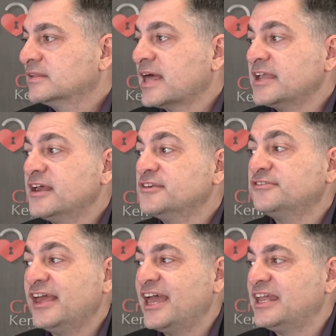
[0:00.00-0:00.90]
Like I
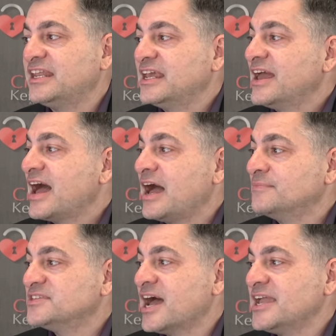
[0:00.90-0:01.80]
said,
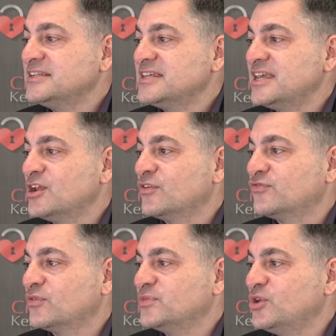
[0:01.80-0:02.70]
I'm dying to hear
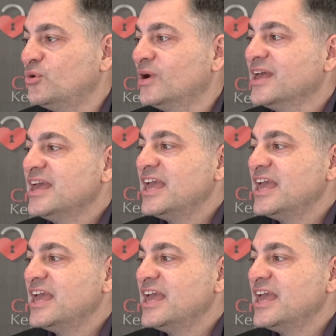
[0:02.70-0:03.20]
from you.